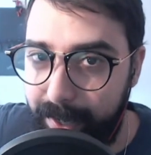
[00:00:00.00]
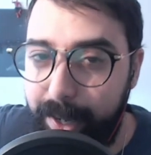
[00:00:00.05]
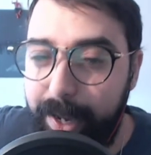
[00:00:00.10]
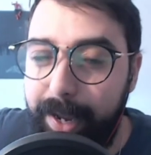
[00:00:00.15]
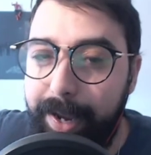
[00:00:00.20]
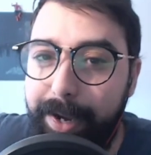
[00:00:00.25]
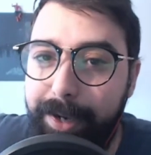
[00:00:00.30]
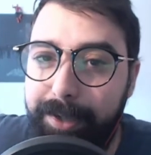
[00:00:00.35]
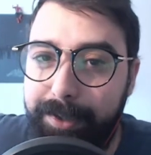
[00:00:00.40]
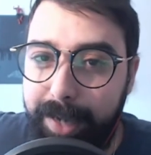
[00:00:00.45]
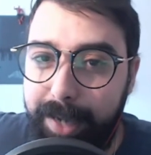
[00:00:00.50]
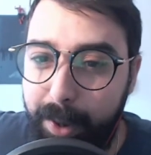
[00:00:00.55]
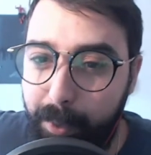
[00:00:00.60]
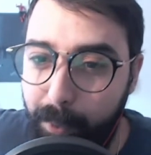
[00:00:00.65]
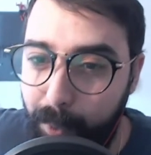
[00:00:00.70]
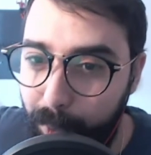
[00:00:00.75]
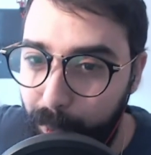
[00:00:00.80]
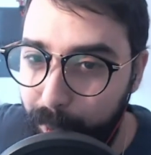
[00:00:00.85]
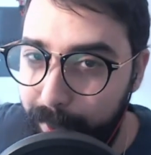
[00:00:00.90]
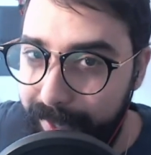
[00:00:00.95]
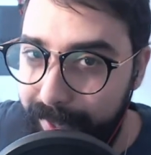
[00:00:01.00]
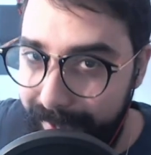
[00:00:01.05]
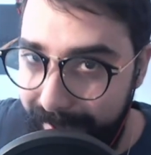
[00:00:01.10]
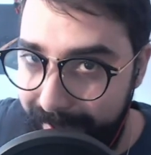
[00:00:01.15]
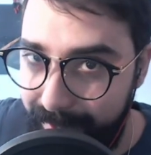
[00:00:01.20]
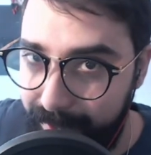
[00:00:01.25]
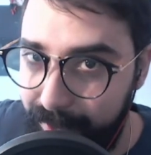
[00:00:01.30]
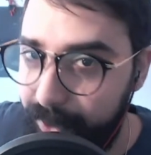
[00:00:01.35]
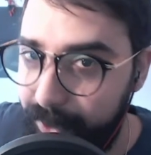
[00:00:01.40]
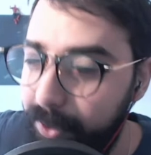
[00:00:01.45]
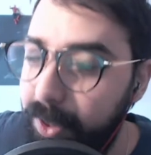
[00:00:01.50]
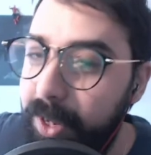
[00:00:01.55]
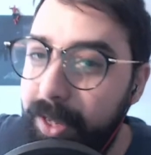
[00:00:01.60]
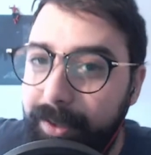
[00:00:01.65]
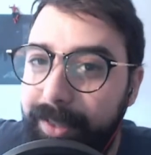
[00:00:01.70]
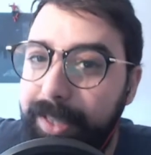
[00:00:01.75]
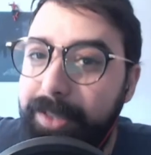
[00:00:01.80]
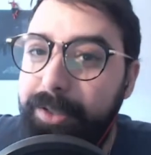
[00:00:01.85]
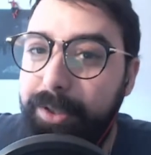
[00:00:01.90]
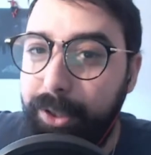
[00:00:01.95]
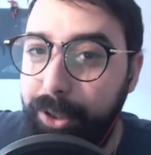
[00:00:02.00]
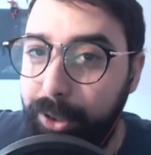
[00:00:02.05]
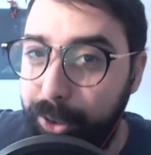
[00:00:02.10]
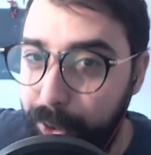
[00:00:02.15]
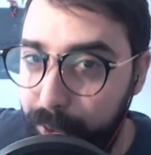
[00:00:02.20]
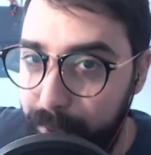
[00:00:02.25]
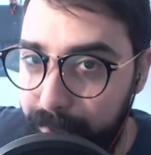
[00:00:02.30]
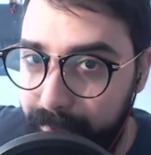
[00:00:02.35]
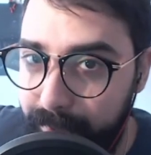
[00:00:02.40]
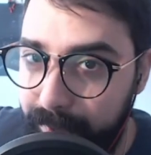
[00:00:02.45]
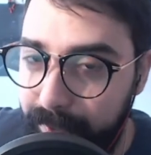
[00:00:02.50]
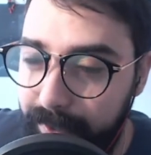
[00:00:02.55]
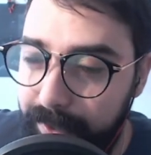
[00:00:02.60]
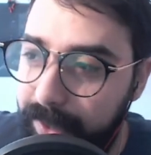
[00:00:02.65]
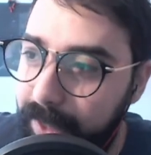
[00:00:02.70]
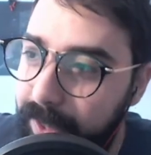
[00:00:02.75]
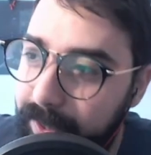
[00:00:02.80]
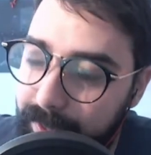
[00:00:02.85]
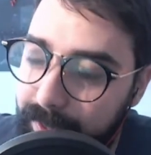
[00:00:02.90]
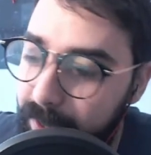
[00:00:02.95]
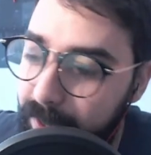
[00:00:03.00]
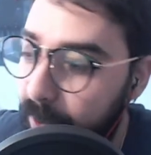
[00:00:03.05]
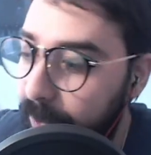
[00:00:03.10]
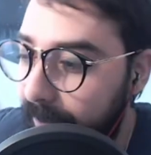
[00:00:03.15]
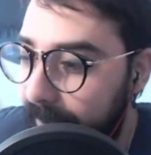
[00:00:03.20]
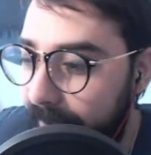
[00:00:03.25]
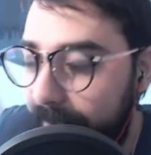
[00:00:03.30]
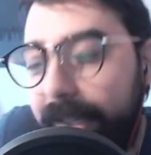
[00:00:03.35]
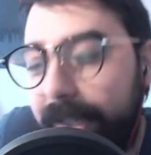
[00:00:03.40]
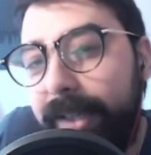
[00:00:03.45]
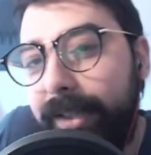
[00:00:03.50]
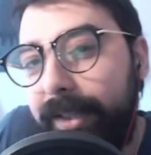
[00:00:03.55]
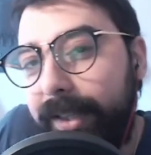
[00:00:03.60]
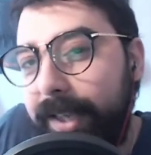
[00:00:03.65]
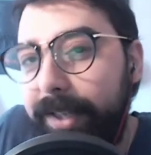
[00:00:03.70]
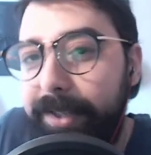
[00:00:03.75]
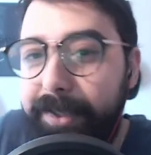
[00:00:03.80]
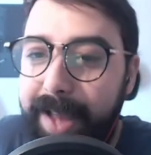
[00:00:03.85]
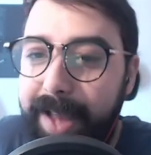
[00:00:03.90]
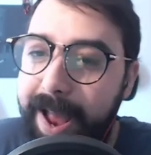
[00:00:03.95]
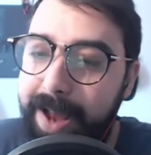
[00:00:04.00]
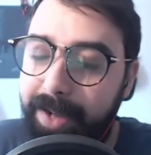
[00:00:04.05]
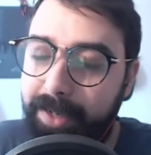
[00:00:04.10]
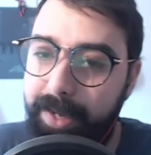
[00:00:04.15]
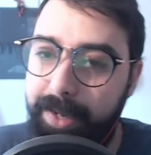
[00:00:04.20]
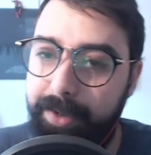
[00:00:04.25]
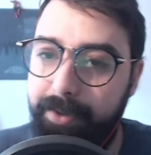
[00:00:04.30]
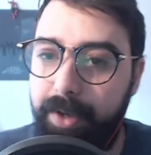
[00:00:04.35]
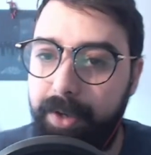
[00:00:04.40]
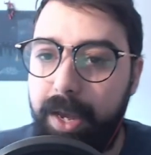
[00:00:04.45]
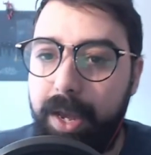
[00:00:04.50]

Here's how what we can do. Let's use, uh, uh, you know, th these tactics.